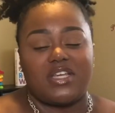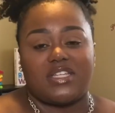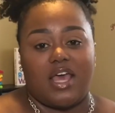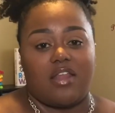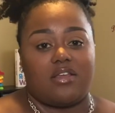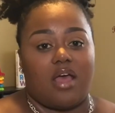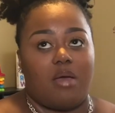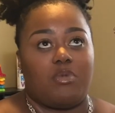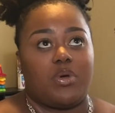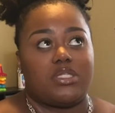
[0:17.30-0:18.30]
that
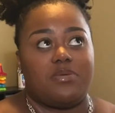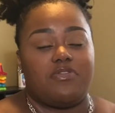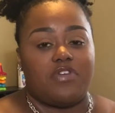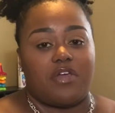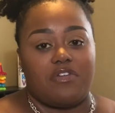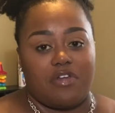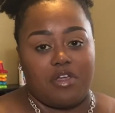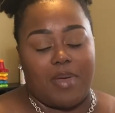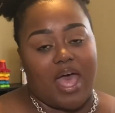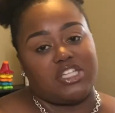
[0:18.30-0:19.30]
I'm going to be very
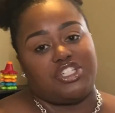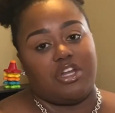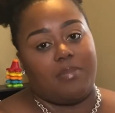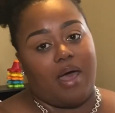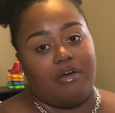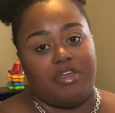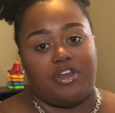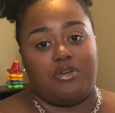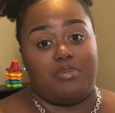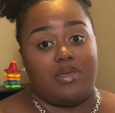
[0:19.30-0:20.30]
passionate about, and
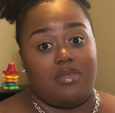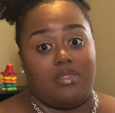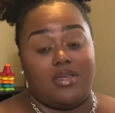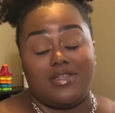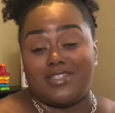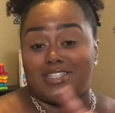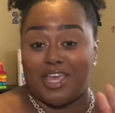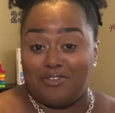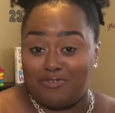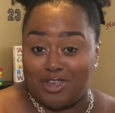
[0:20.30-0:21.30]
it'll be the
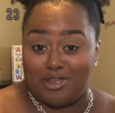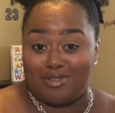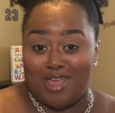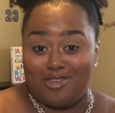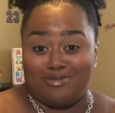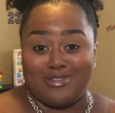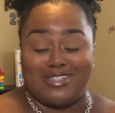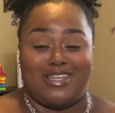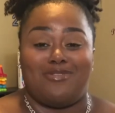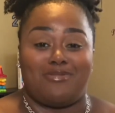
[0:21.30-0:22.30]
second video that you will
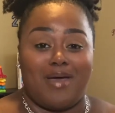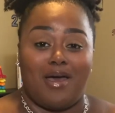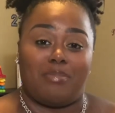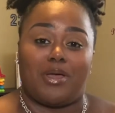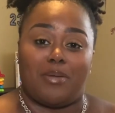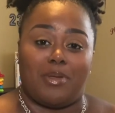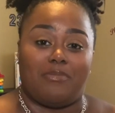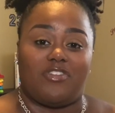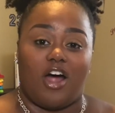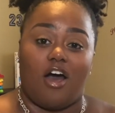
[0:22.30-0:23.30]
see with my upcoming
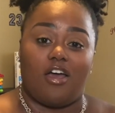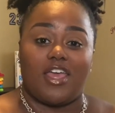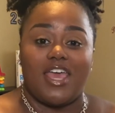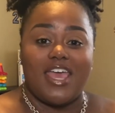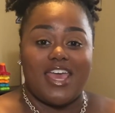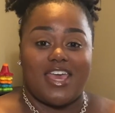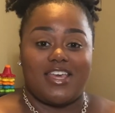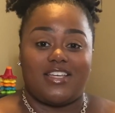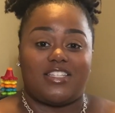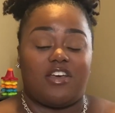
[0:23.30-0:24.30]
vlog,
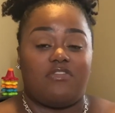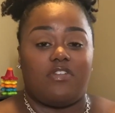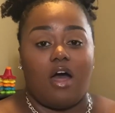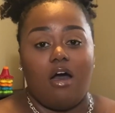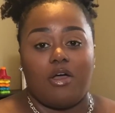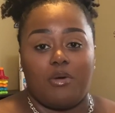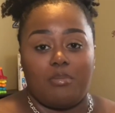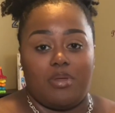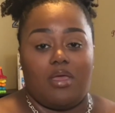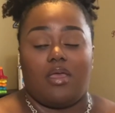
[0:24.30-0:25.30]
is a vlog on
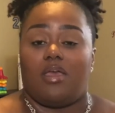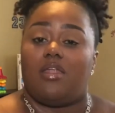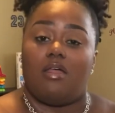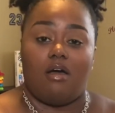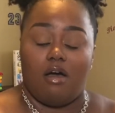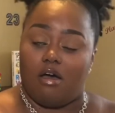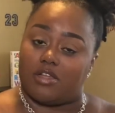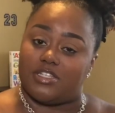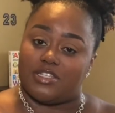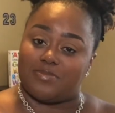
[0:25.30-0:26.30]
being an
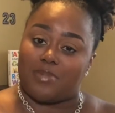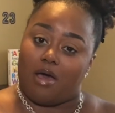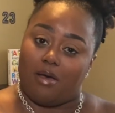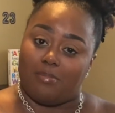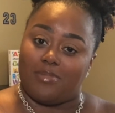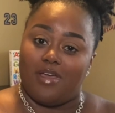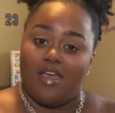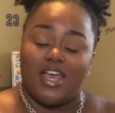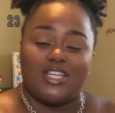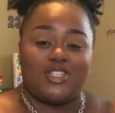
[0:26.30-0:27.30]
autism mom.
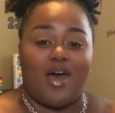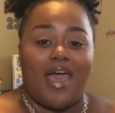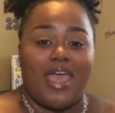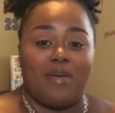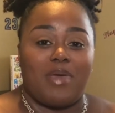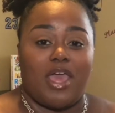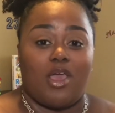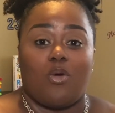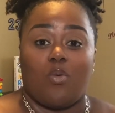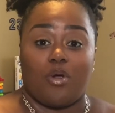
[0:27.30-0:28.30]
So I am a
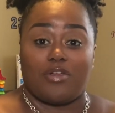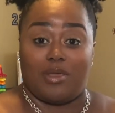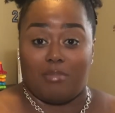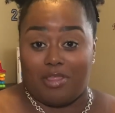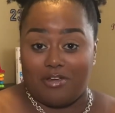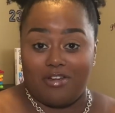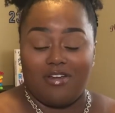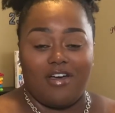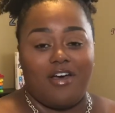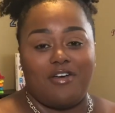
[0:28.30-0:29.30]
working mother
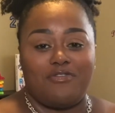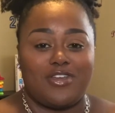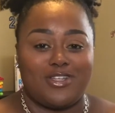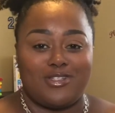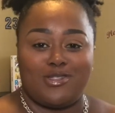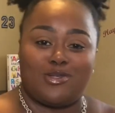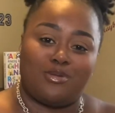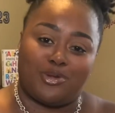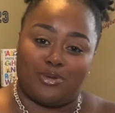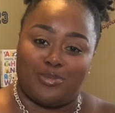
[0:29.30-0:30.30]
of two
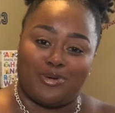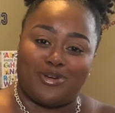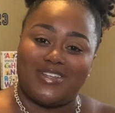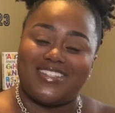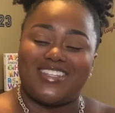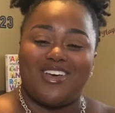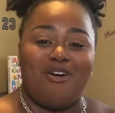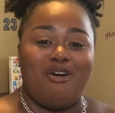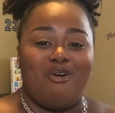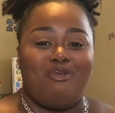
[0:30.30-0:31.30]
little boys,
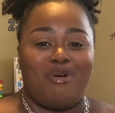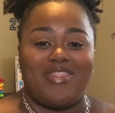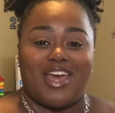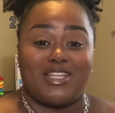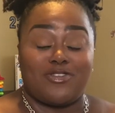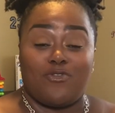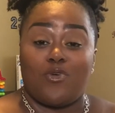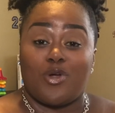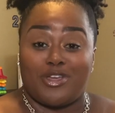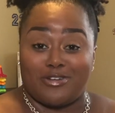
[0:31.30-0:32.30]
one that is
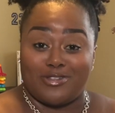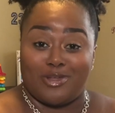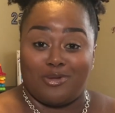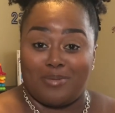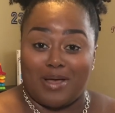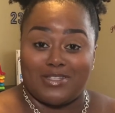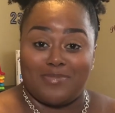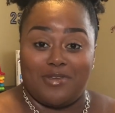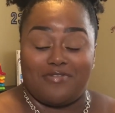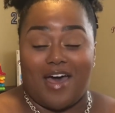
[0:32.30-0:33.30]
4 years old, about to
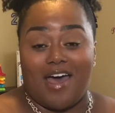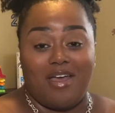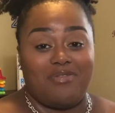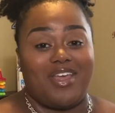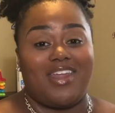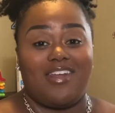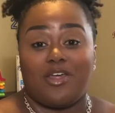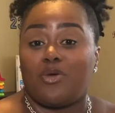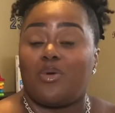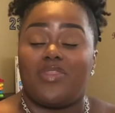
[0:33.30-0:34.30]
be 5, and
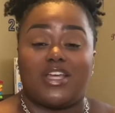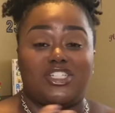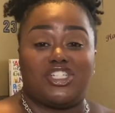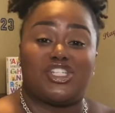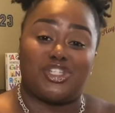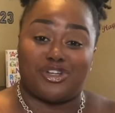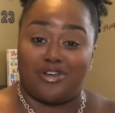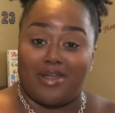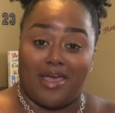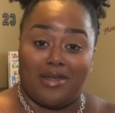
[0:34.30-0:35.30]
another one that just
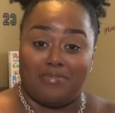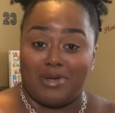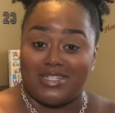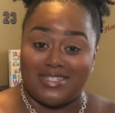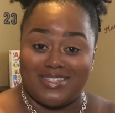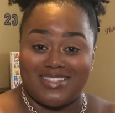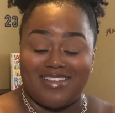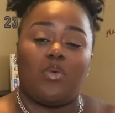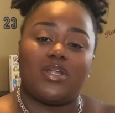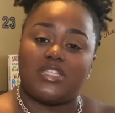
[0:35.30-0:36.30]
turned 9 months. I
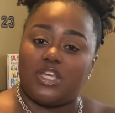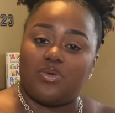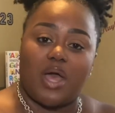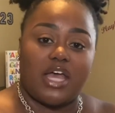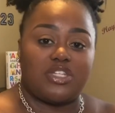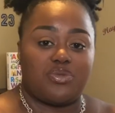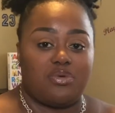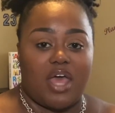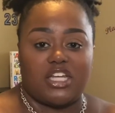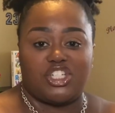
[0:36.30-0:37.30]
want to take you guys through
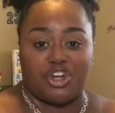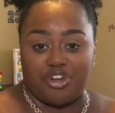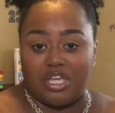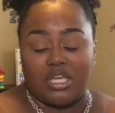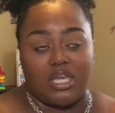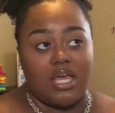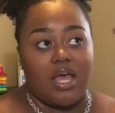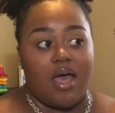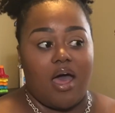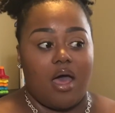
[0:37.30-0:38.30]
that journey.
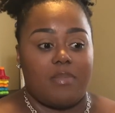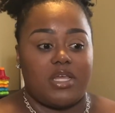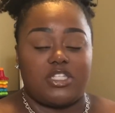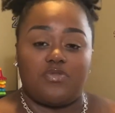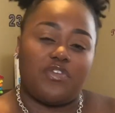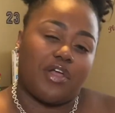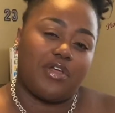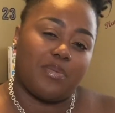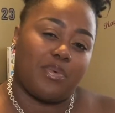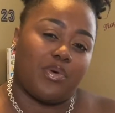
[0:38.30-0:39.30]
It's very
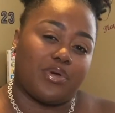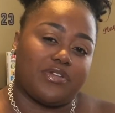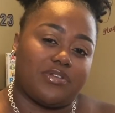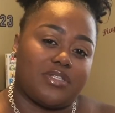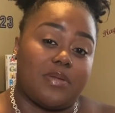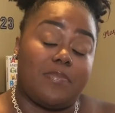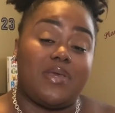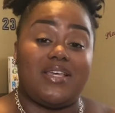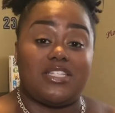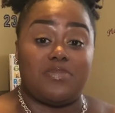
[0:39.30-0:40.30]
important to
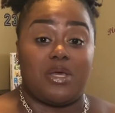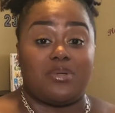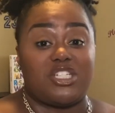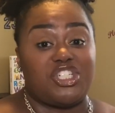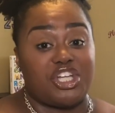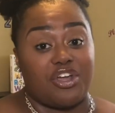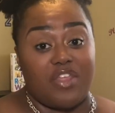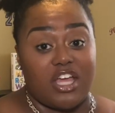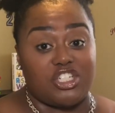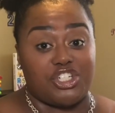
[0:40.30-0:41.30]
me to be able to share
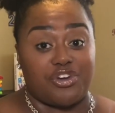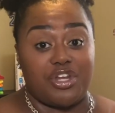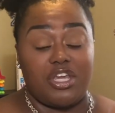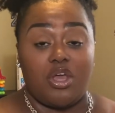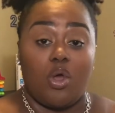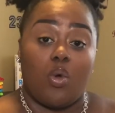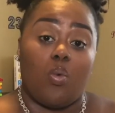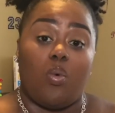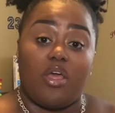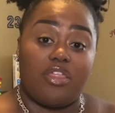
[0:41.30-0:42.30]
that journey
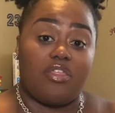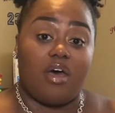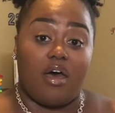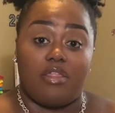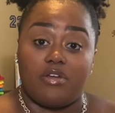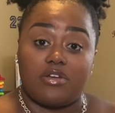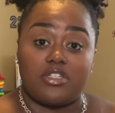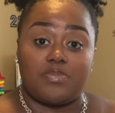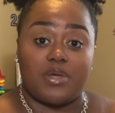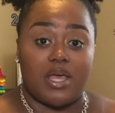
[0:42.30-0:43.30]
with
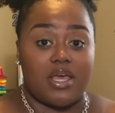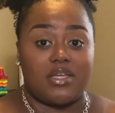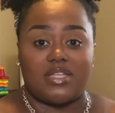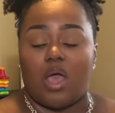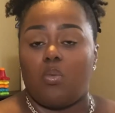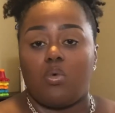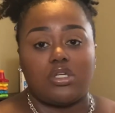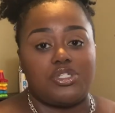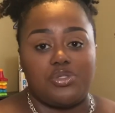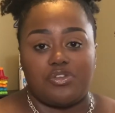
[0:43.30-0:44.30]
others because I
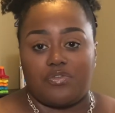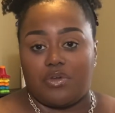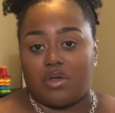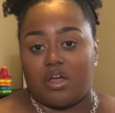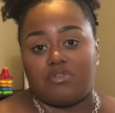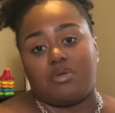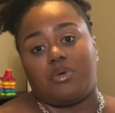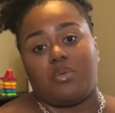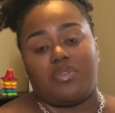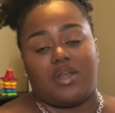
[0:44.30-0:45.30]
want you to feel
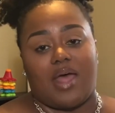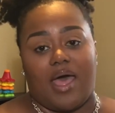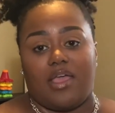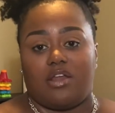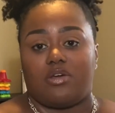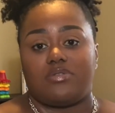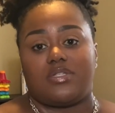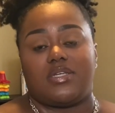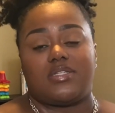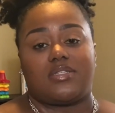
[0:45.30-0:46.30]
comfortable with the
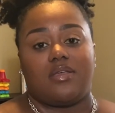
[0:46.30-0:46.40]
diagnosis